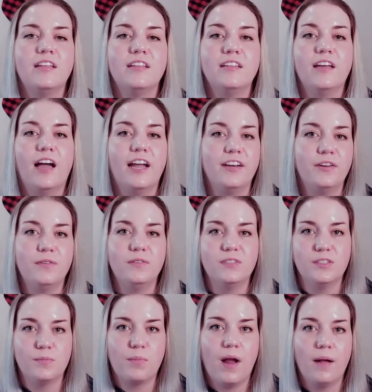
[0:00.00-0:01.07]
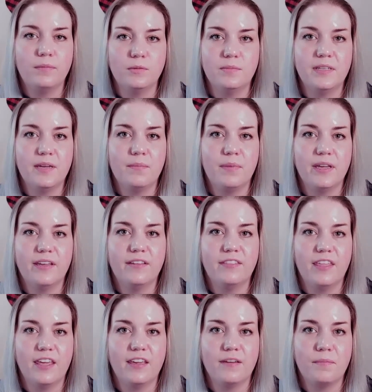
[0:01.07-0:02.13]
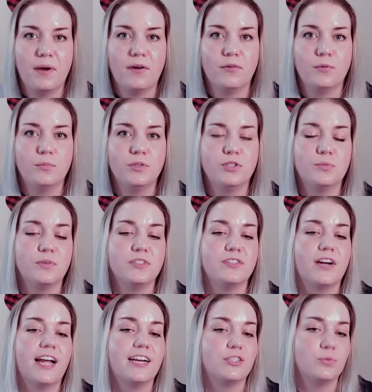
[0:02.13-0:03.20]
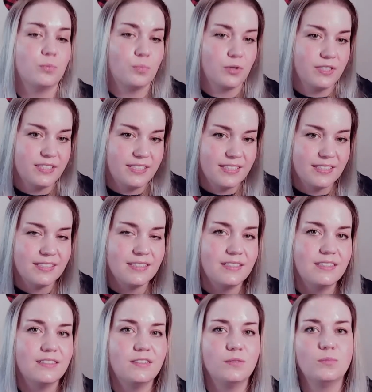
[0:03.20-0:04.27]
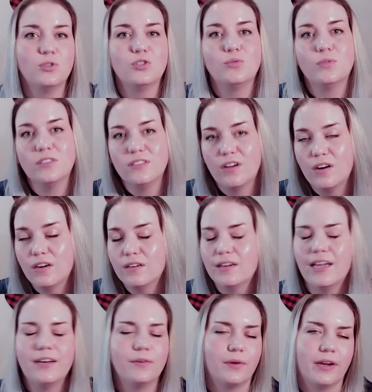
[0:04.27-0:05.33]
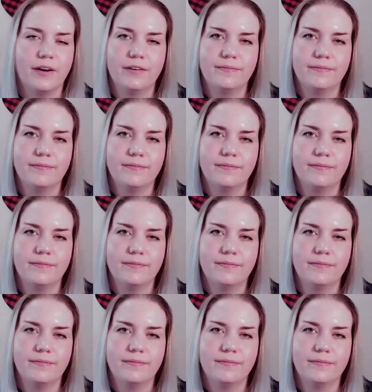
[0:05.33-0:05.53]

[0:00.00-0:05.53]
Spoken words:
I know there's probably a big thing about which ones are actual princesses and which ones aren't. I don't care.